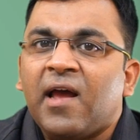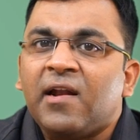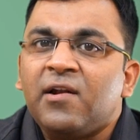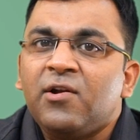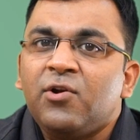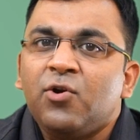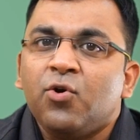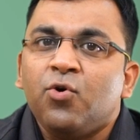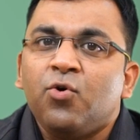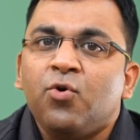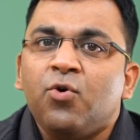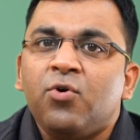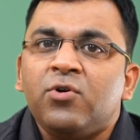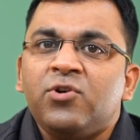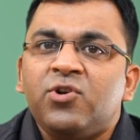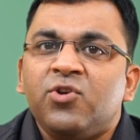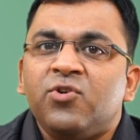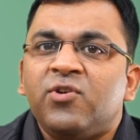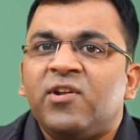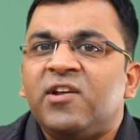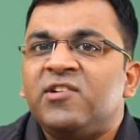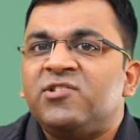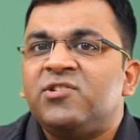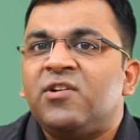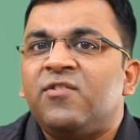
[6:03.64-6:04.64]
and low
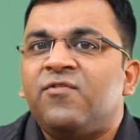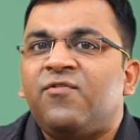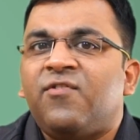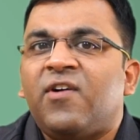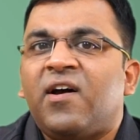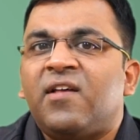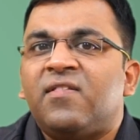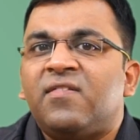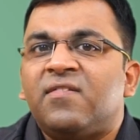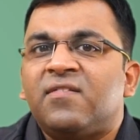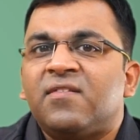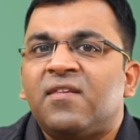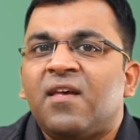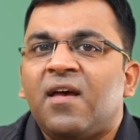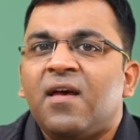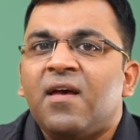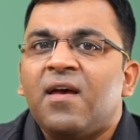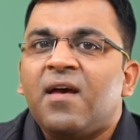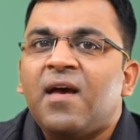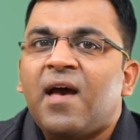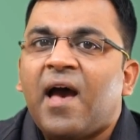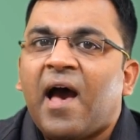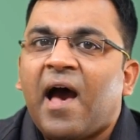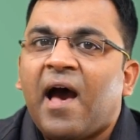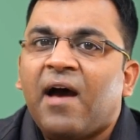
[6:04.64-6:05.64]
duration funds
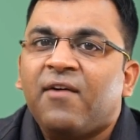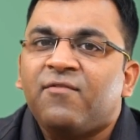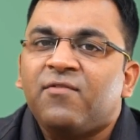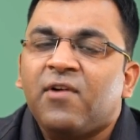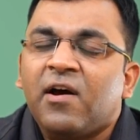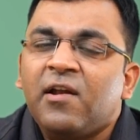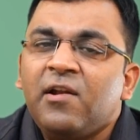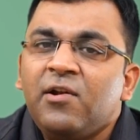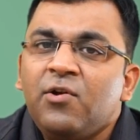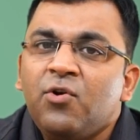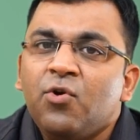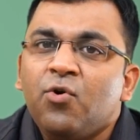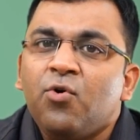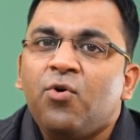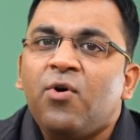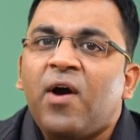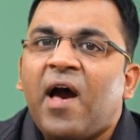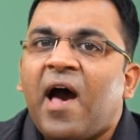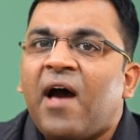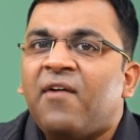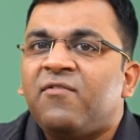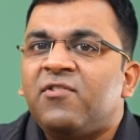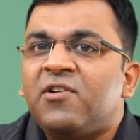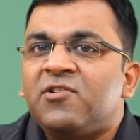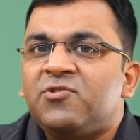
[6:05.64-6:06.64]
have a low
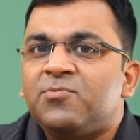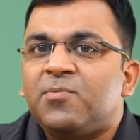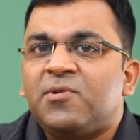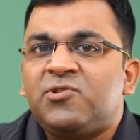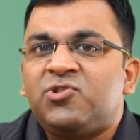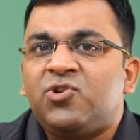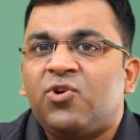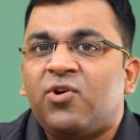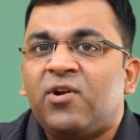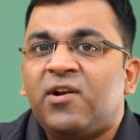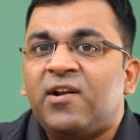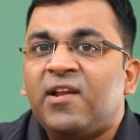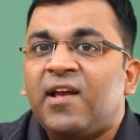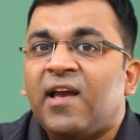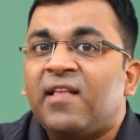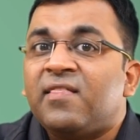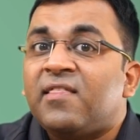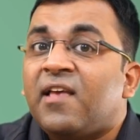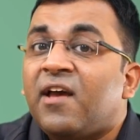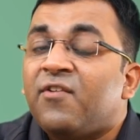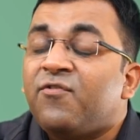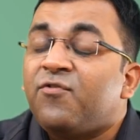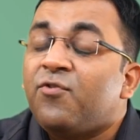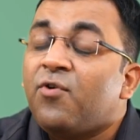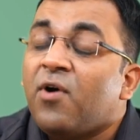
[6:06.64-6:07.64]
average maturity and
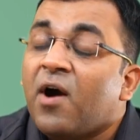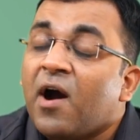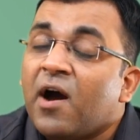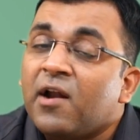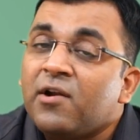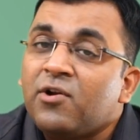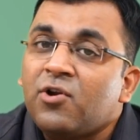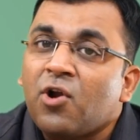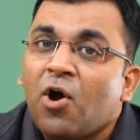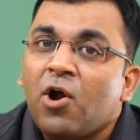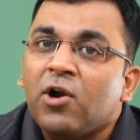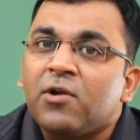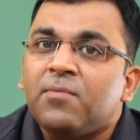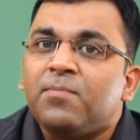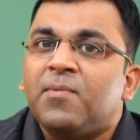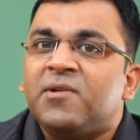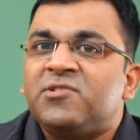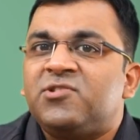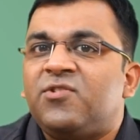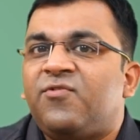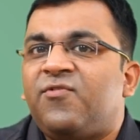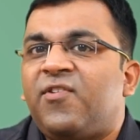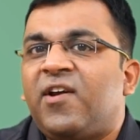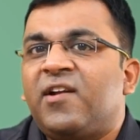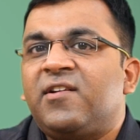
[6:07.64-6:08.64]
therefore are not
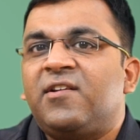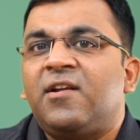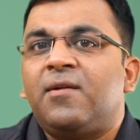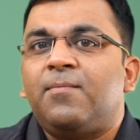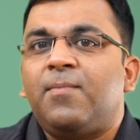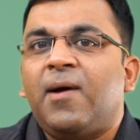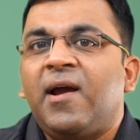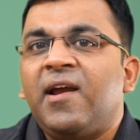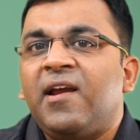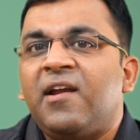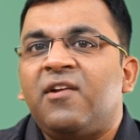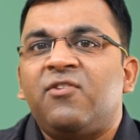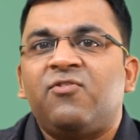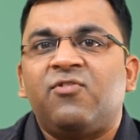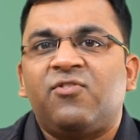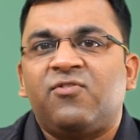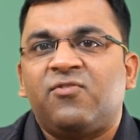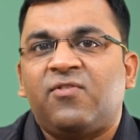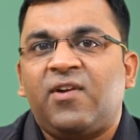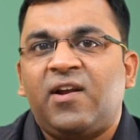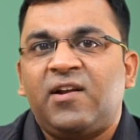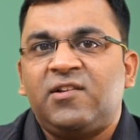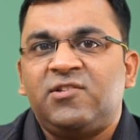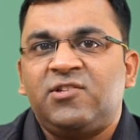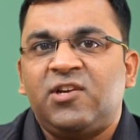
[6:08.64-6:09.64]
much affected by
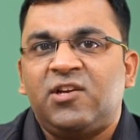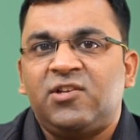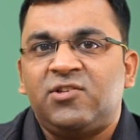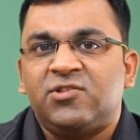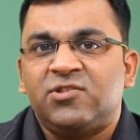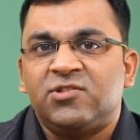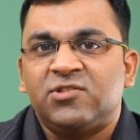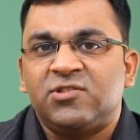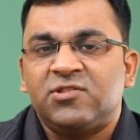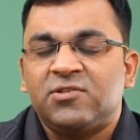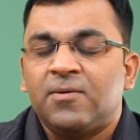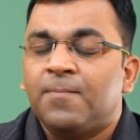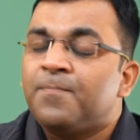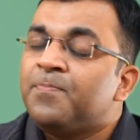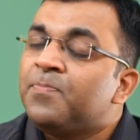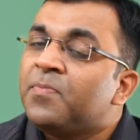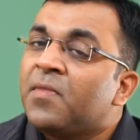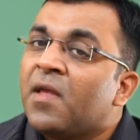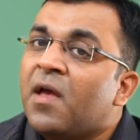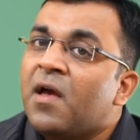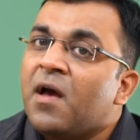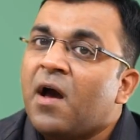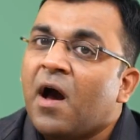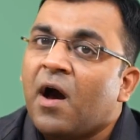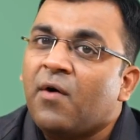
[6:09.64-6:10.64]
interest rate changes.
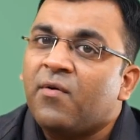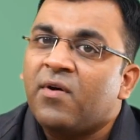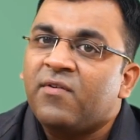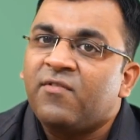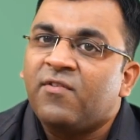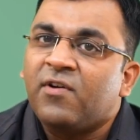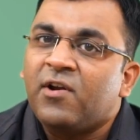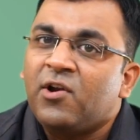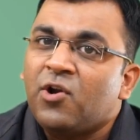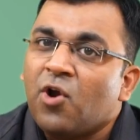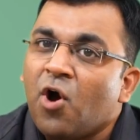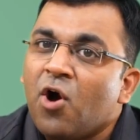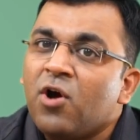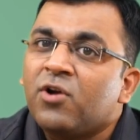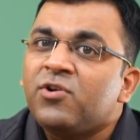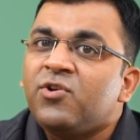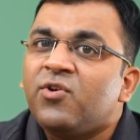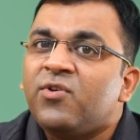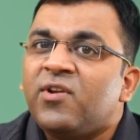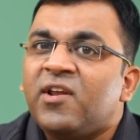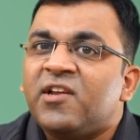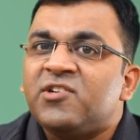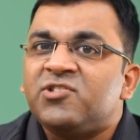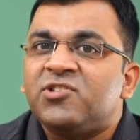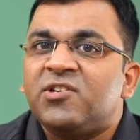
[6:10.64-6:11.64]
However, long
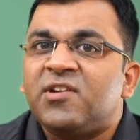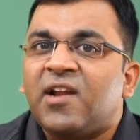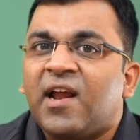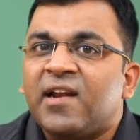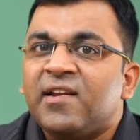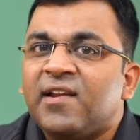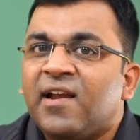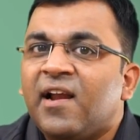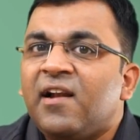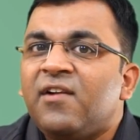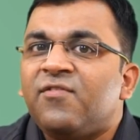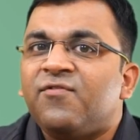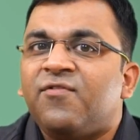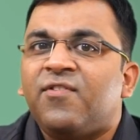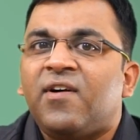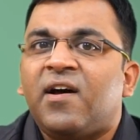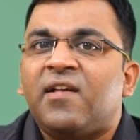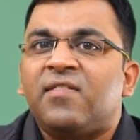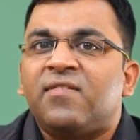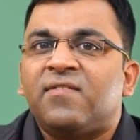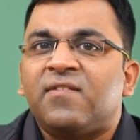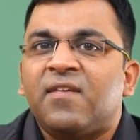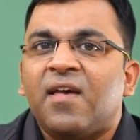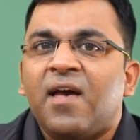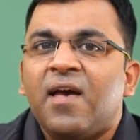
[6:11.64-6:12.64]
duration and gilt
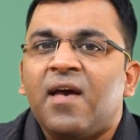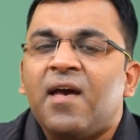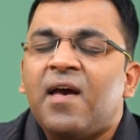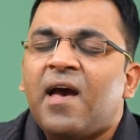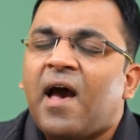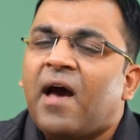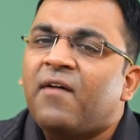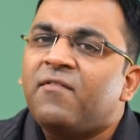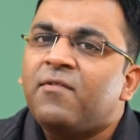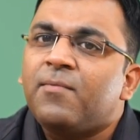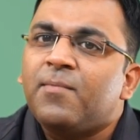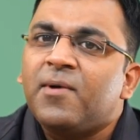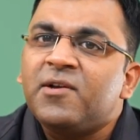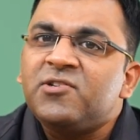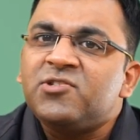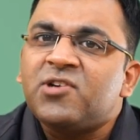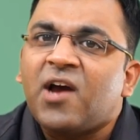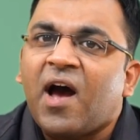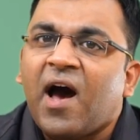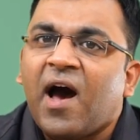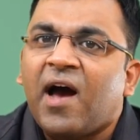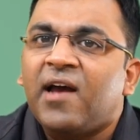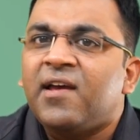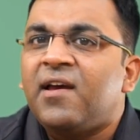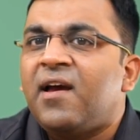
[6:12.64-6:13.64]
funds have a much
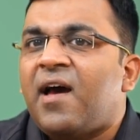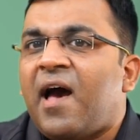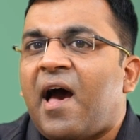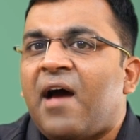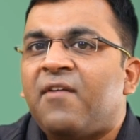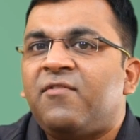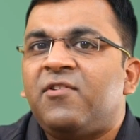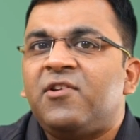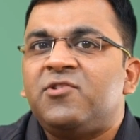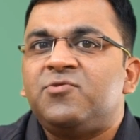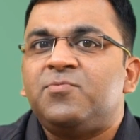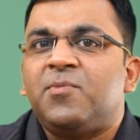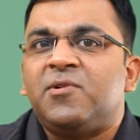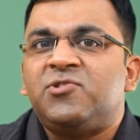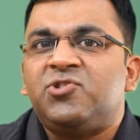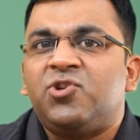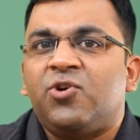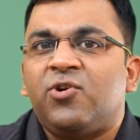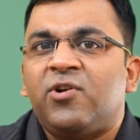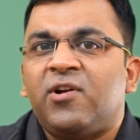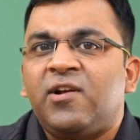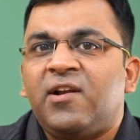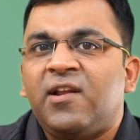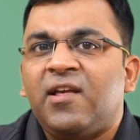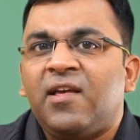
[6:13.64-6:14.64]
higher average
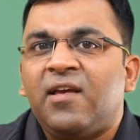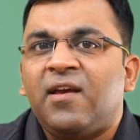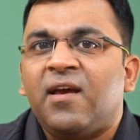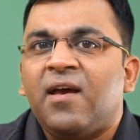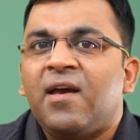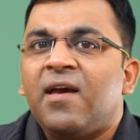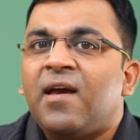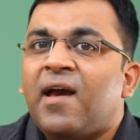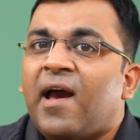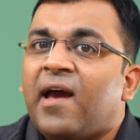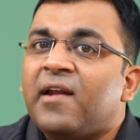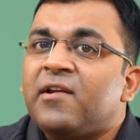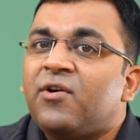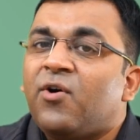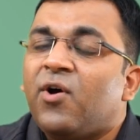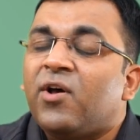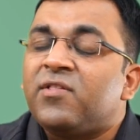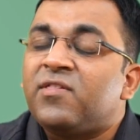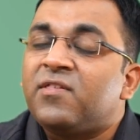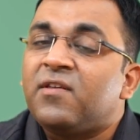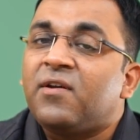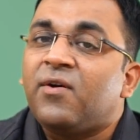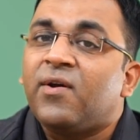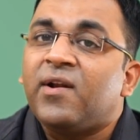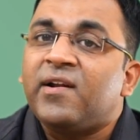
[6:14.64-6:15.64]
maturity and
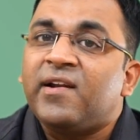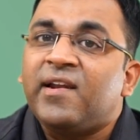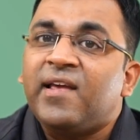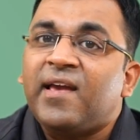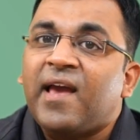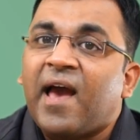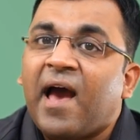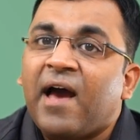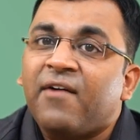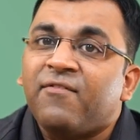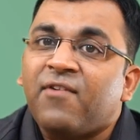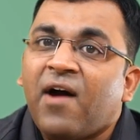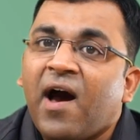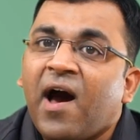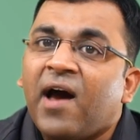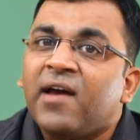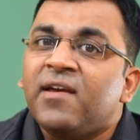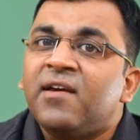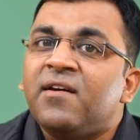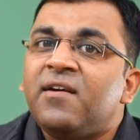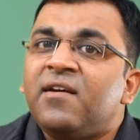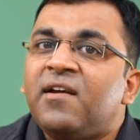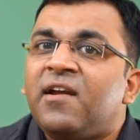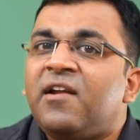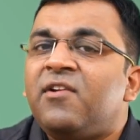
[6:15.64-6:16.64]
consequently have
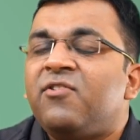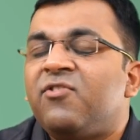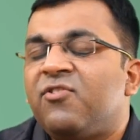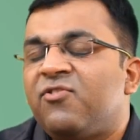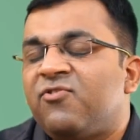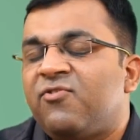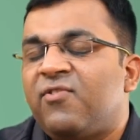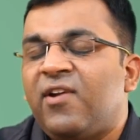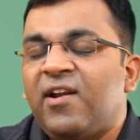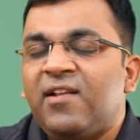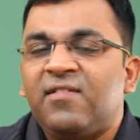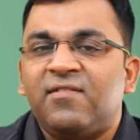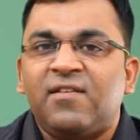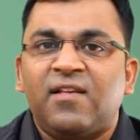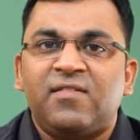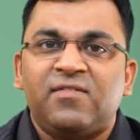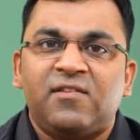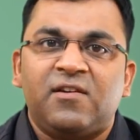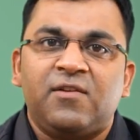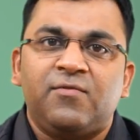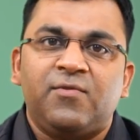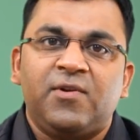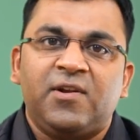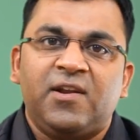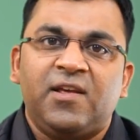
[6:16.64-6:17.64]
higher interest rate
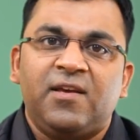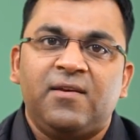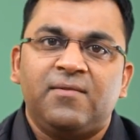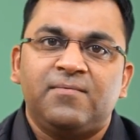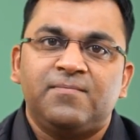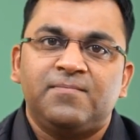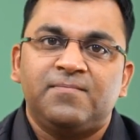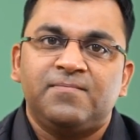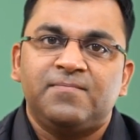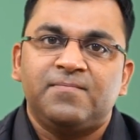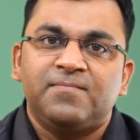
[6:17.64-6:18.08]
sensitivity.